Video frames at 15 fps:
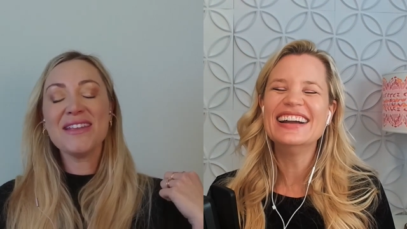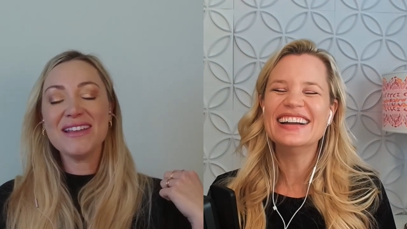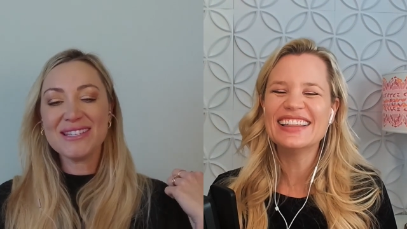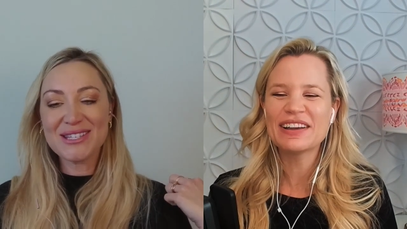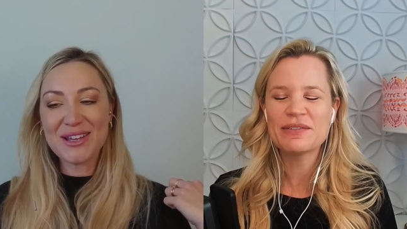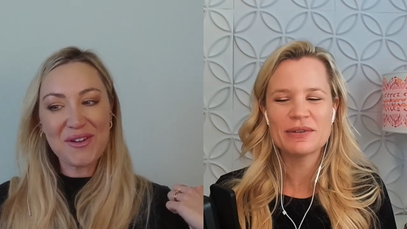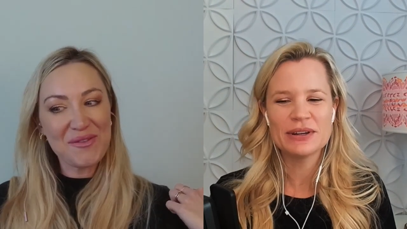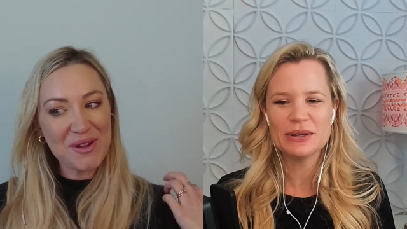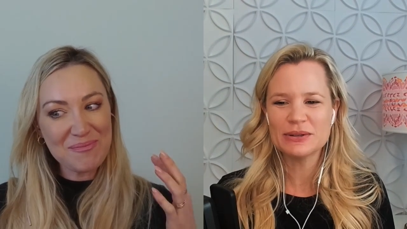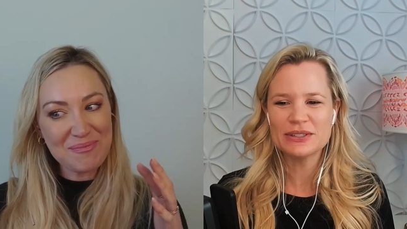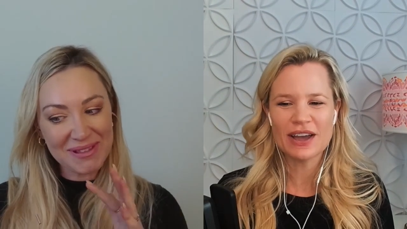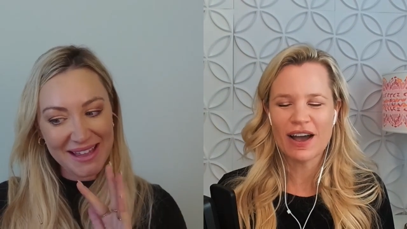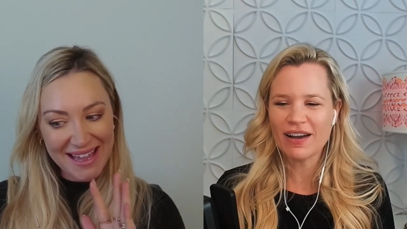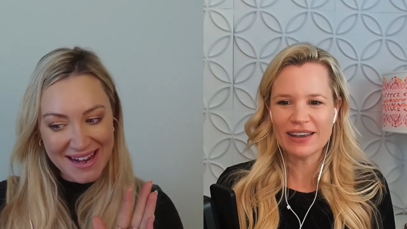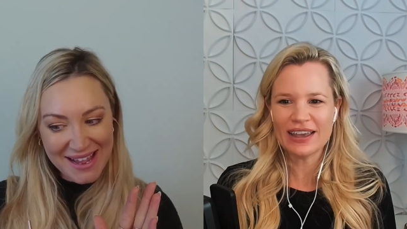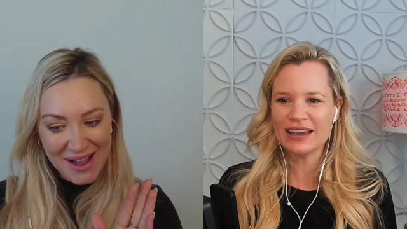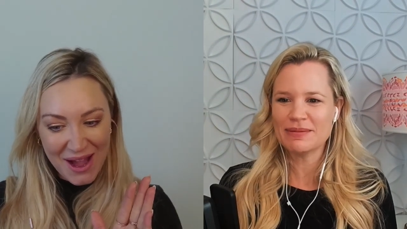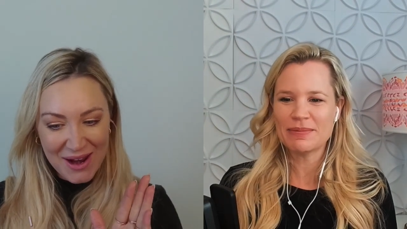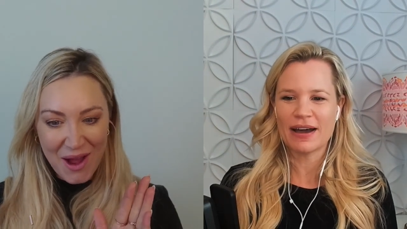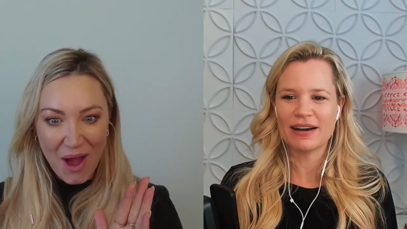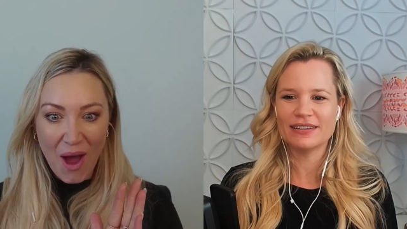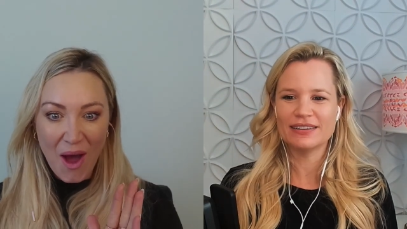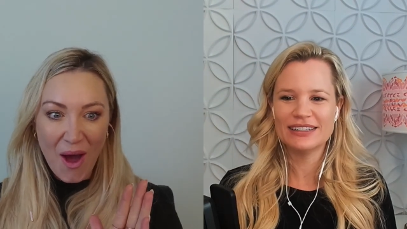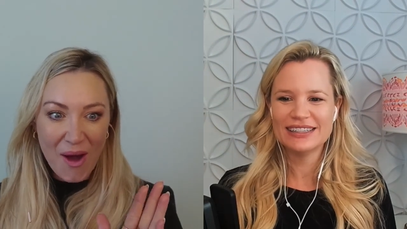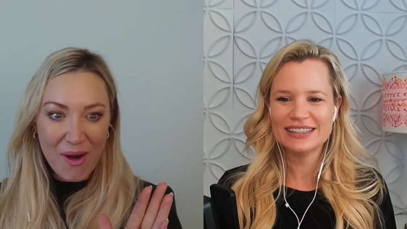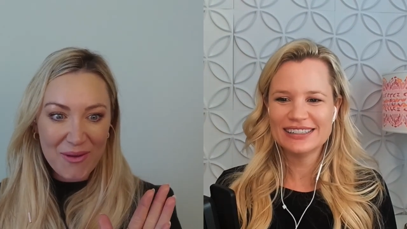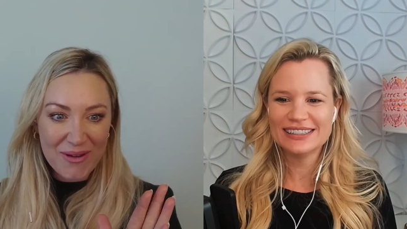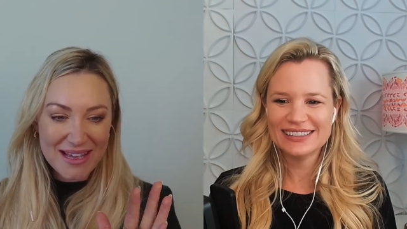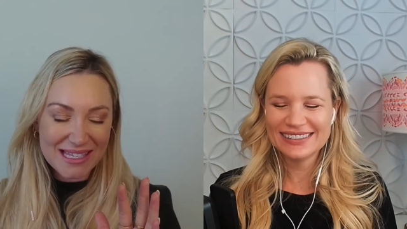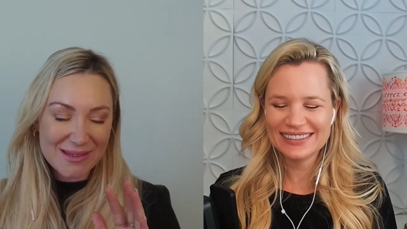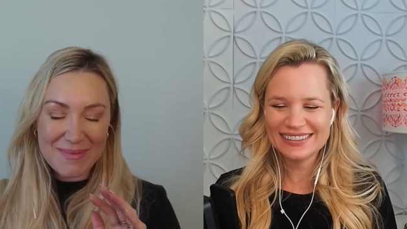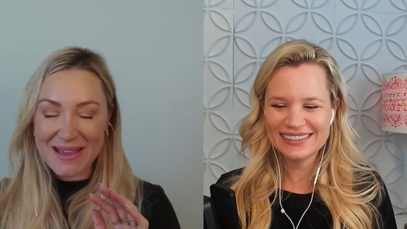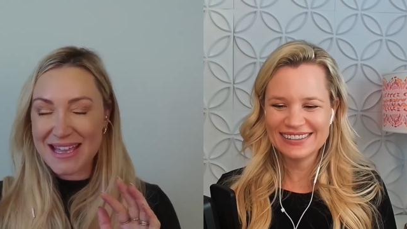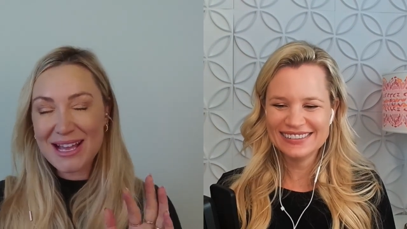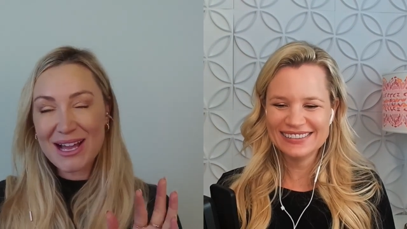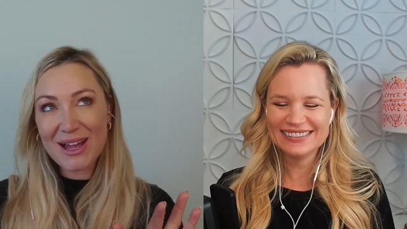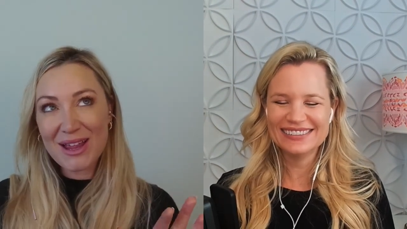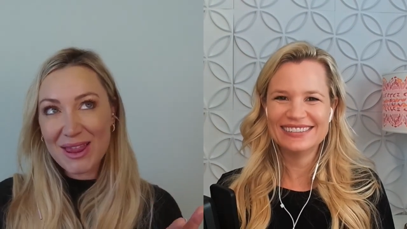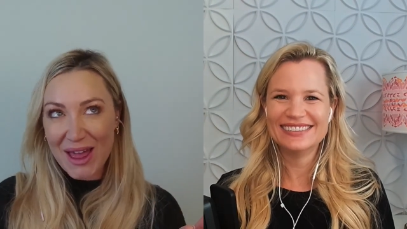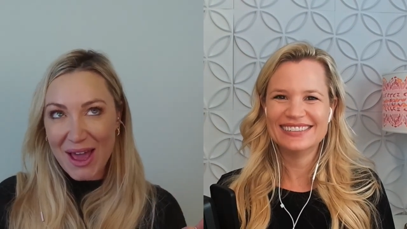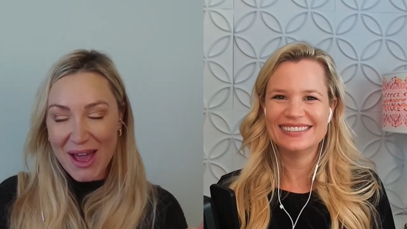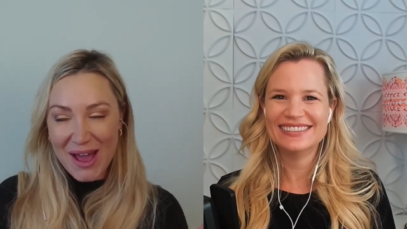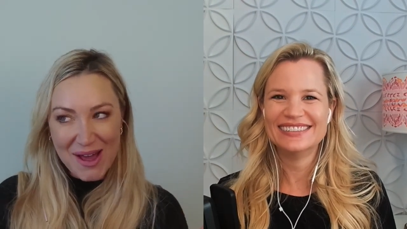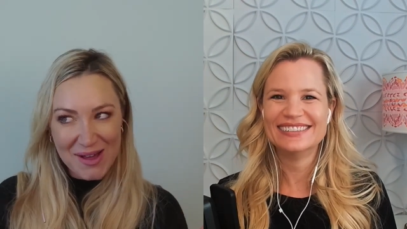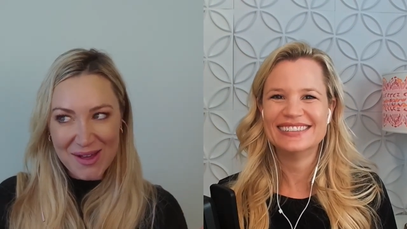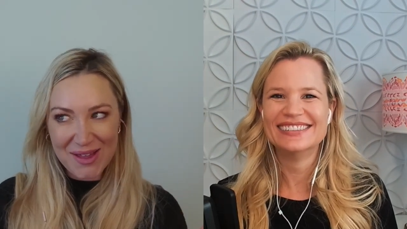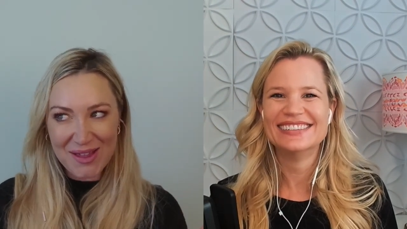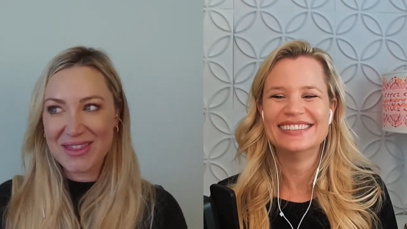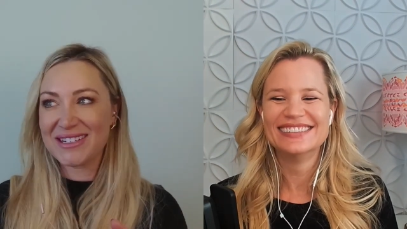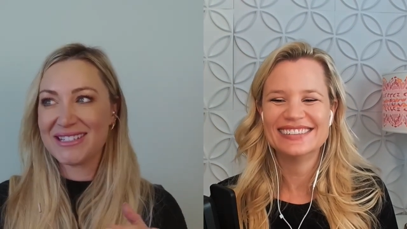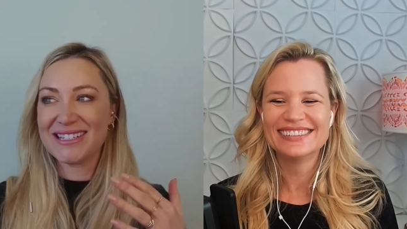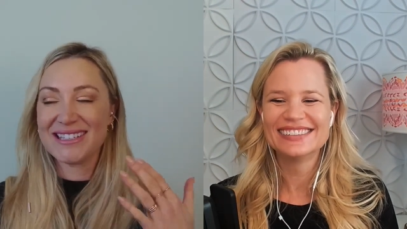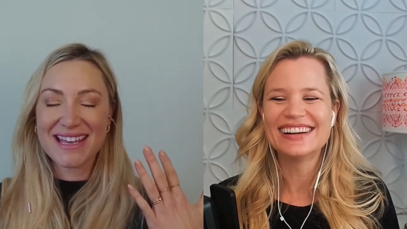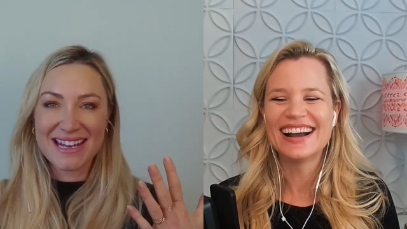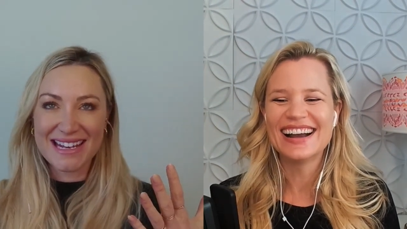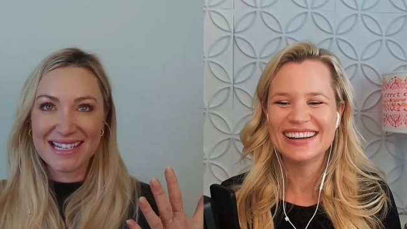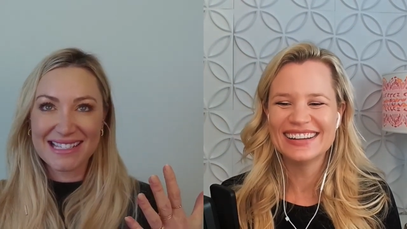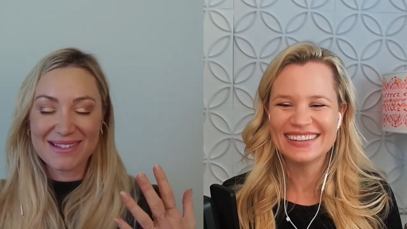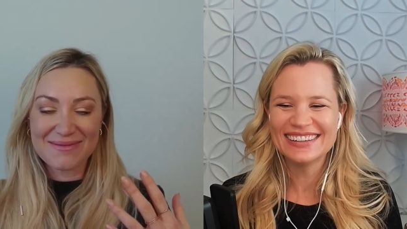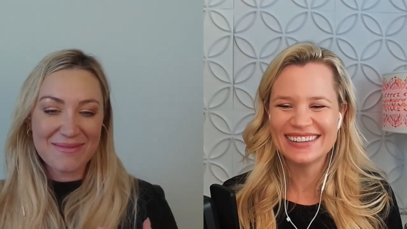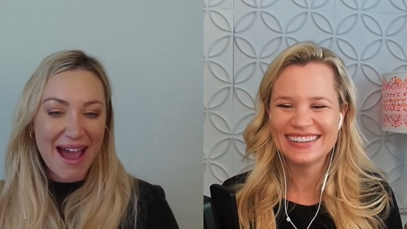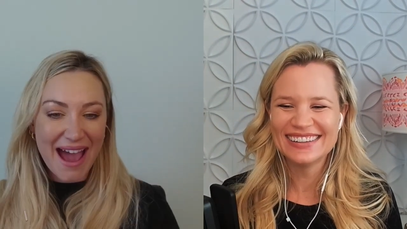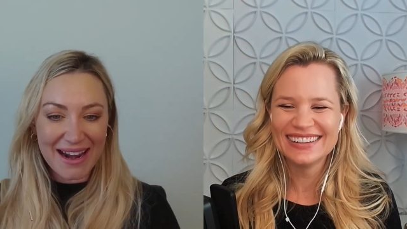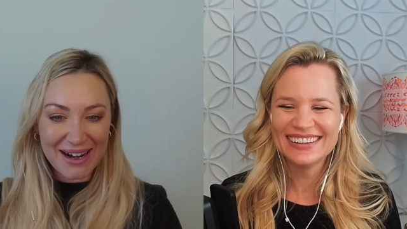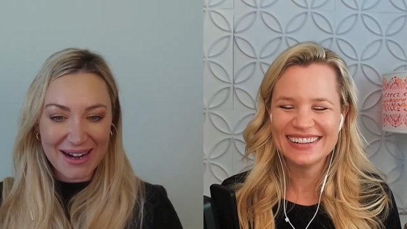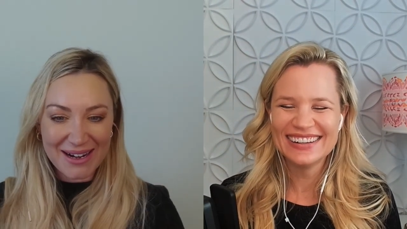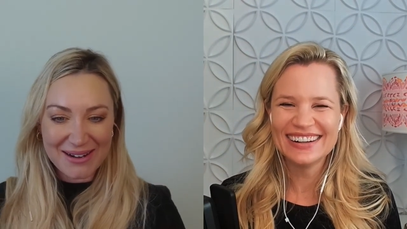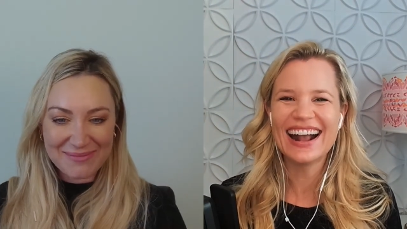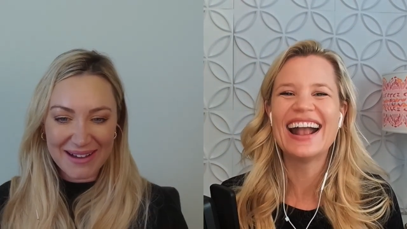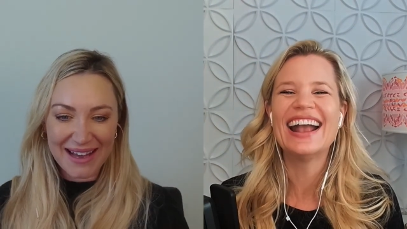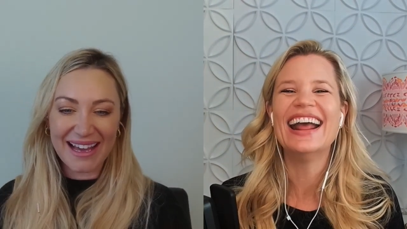Speaker 1: So like, if you're planning on about? always being clothed, then right? it doesn't matter.